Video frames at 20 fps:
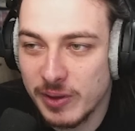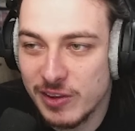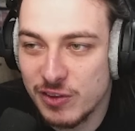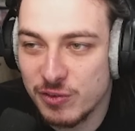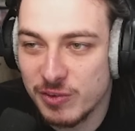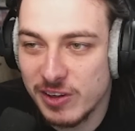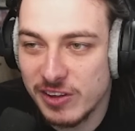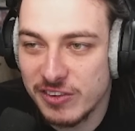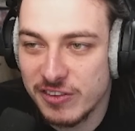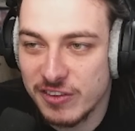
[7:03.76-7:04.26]
it's
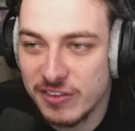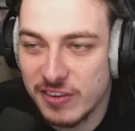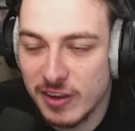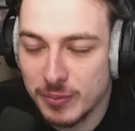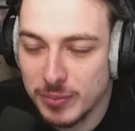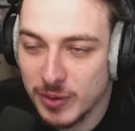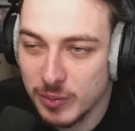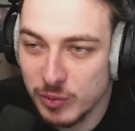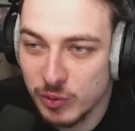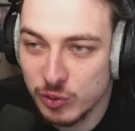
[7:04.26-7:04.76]
very
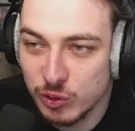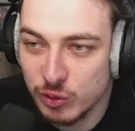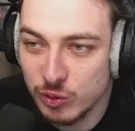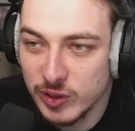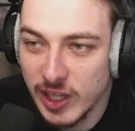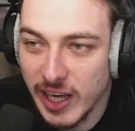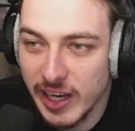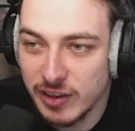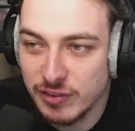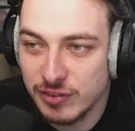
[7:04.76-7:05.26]
susceptible to
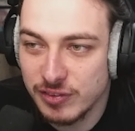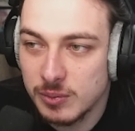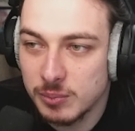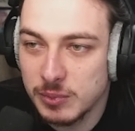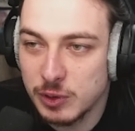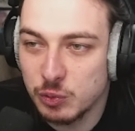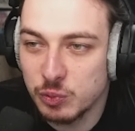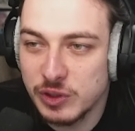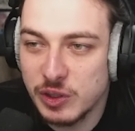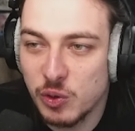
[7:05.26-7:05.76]
dive.
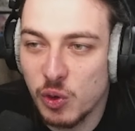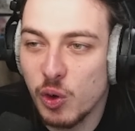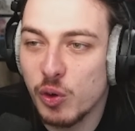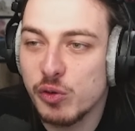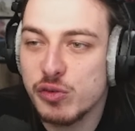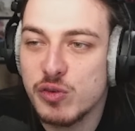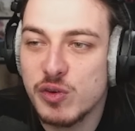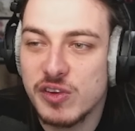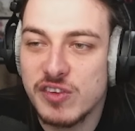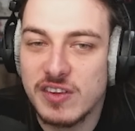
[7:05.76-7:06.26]
But Widow
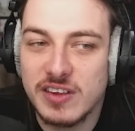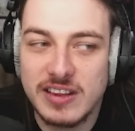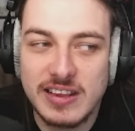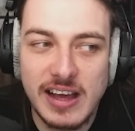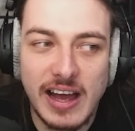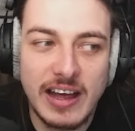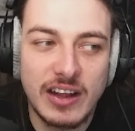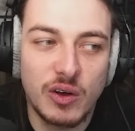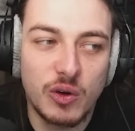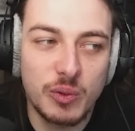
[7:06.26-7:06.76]
also isn't
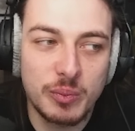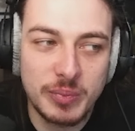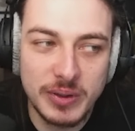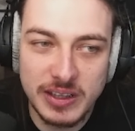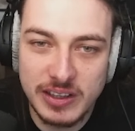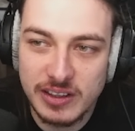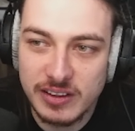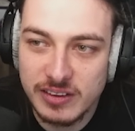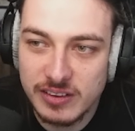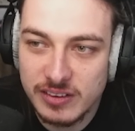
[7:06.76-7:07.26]
that OP
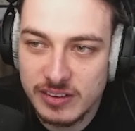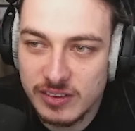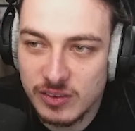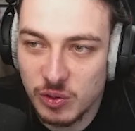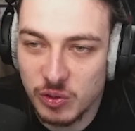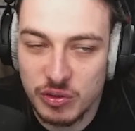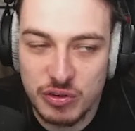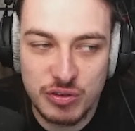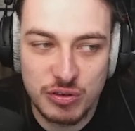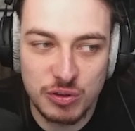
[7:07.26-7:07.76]

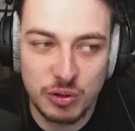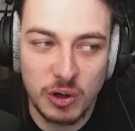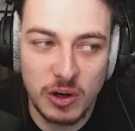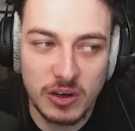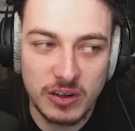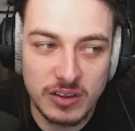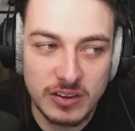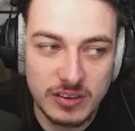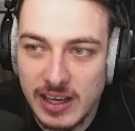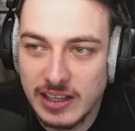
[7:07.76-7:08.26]
or
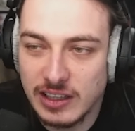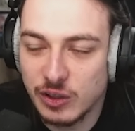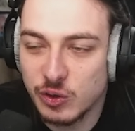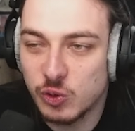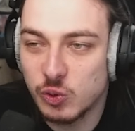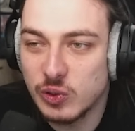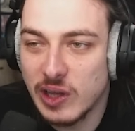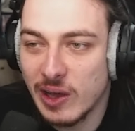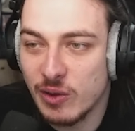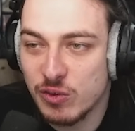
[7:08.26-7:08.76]
strong, and the
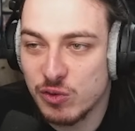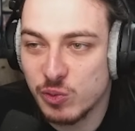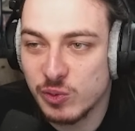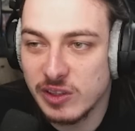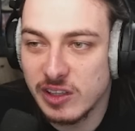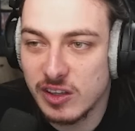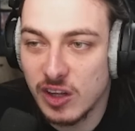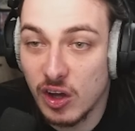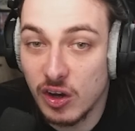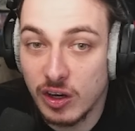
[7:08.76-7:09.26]
cooldown is
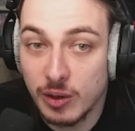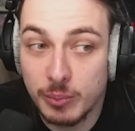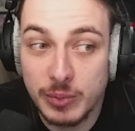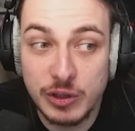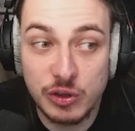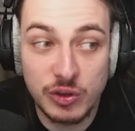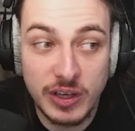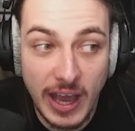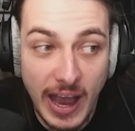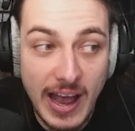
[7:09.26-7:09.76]
really long. But
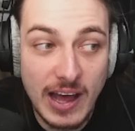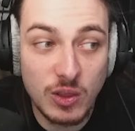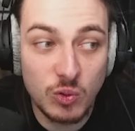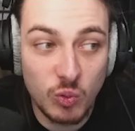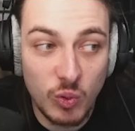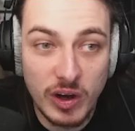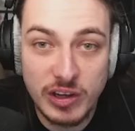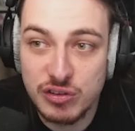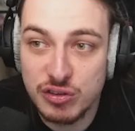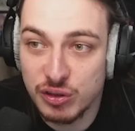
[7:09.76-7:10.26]
you can
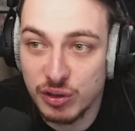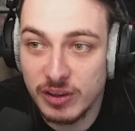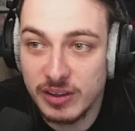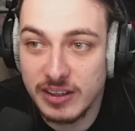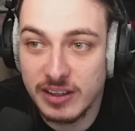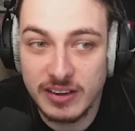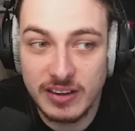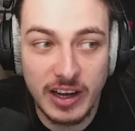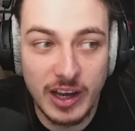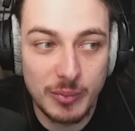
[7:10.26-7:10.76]
one-shot the
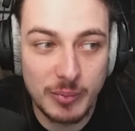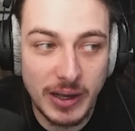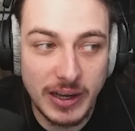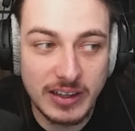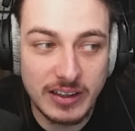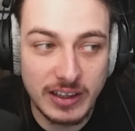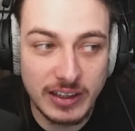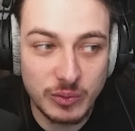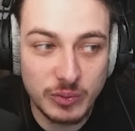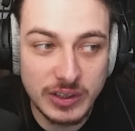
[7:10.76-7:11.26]
entire
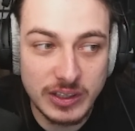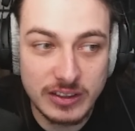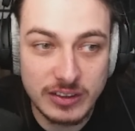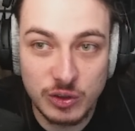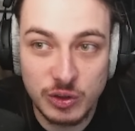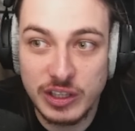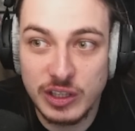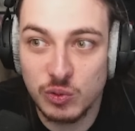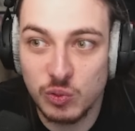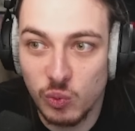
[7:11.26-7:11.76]
backline with it.
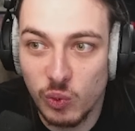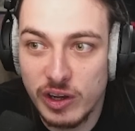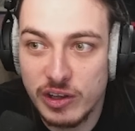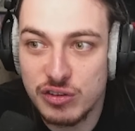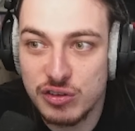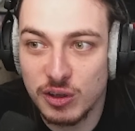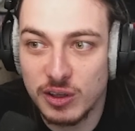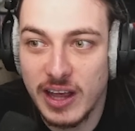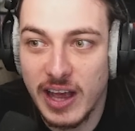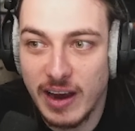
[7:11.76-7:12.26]
You can
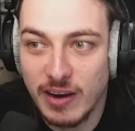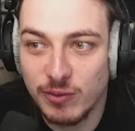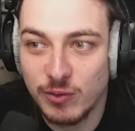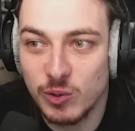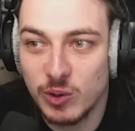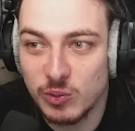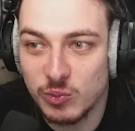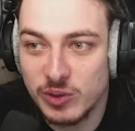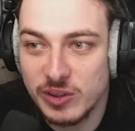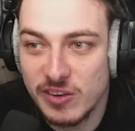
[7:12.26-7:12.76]
one-shot
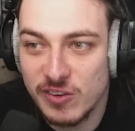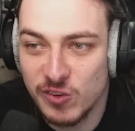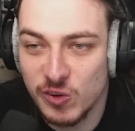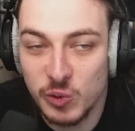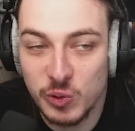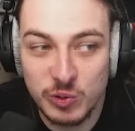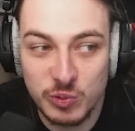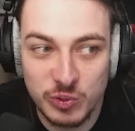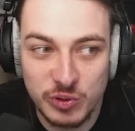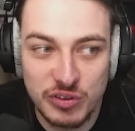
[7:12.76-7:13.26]
everyone with the
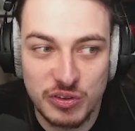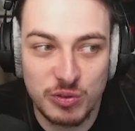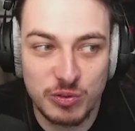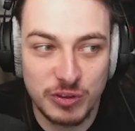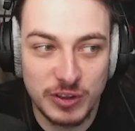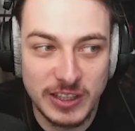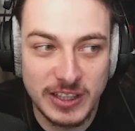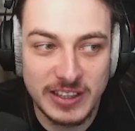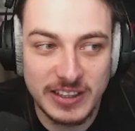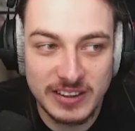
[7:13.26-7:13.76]
ult, which is
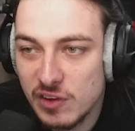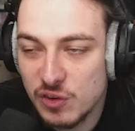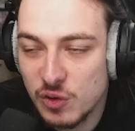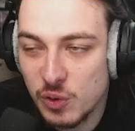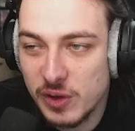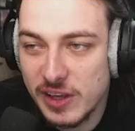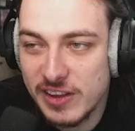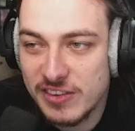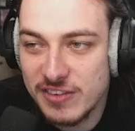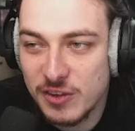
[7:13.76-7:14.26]
funny. So
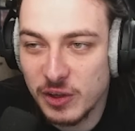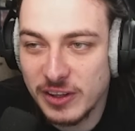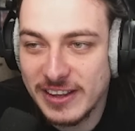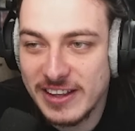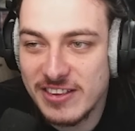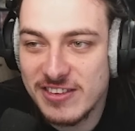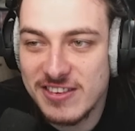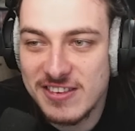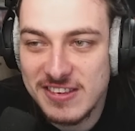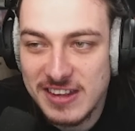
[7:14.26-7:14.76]
it's not
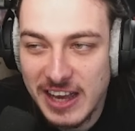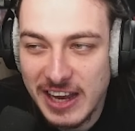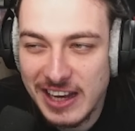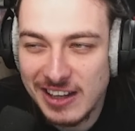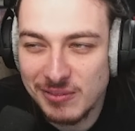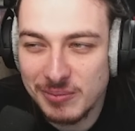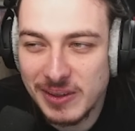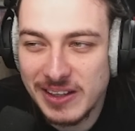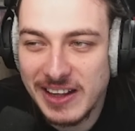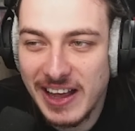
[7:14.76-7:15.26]

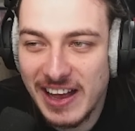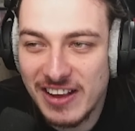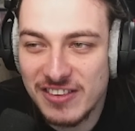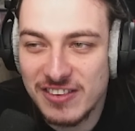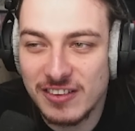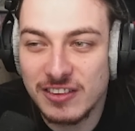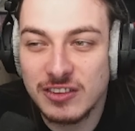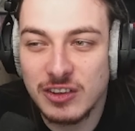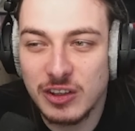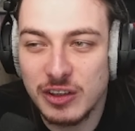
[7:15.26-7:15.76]
insane, but it has
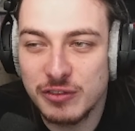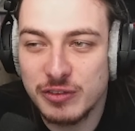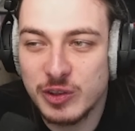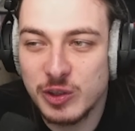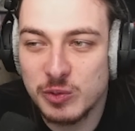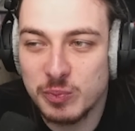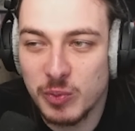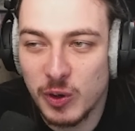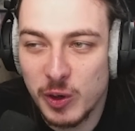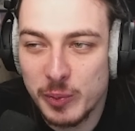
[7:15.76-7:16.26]
a lot of
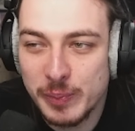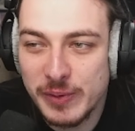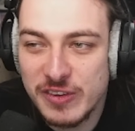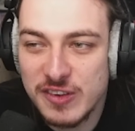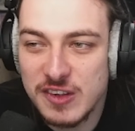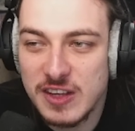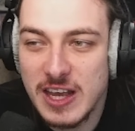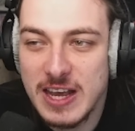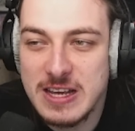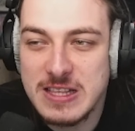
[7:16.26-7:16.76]
good
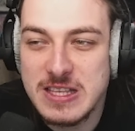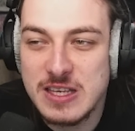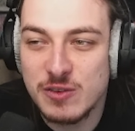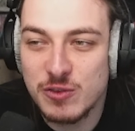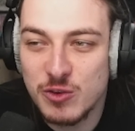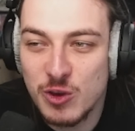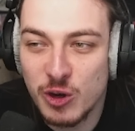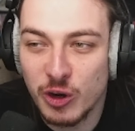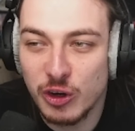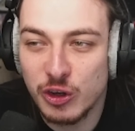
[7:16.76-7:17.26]
purpose. And if
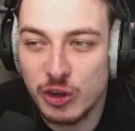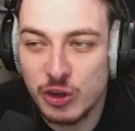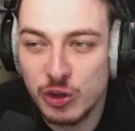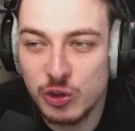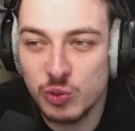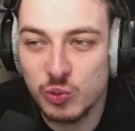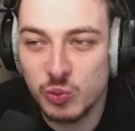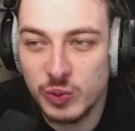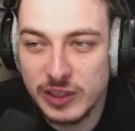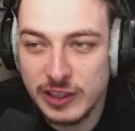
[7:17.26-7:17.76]
you're a good
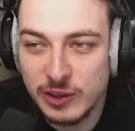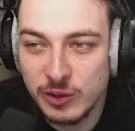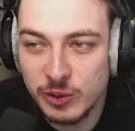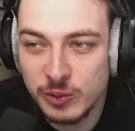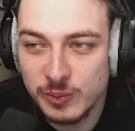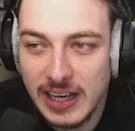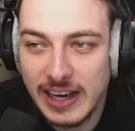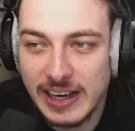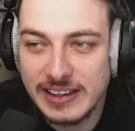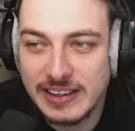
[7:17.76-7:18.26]

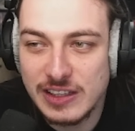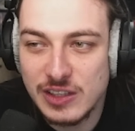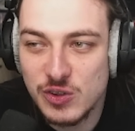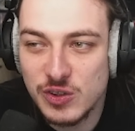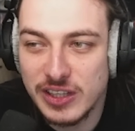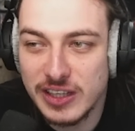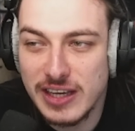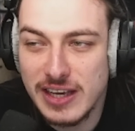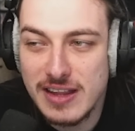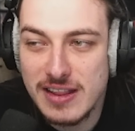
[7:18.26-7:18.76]
Widow, I think you
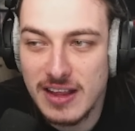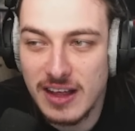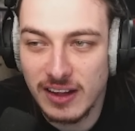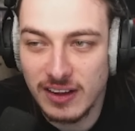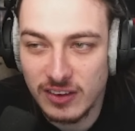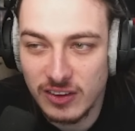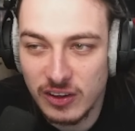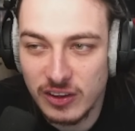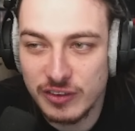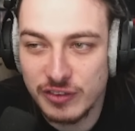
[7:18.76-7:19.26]
get a
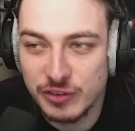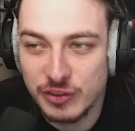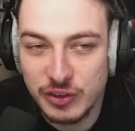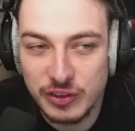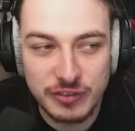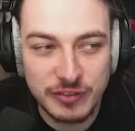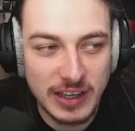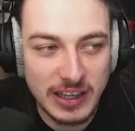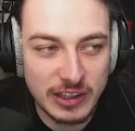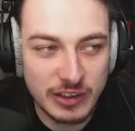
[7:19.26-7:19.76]
lot of good
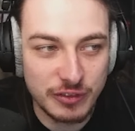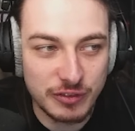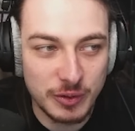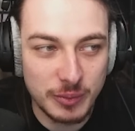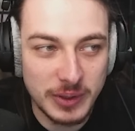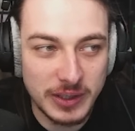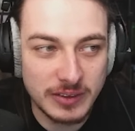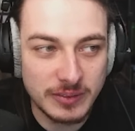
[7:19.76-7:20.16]
value from it.